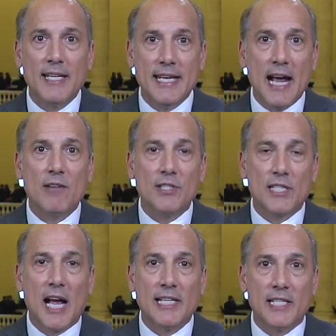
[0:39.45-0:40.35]

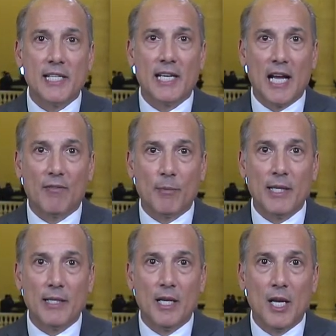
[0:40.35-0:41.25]
downsizing the
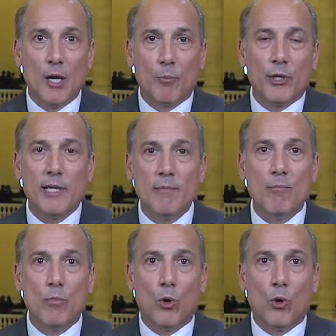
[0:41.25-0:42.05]
government, putting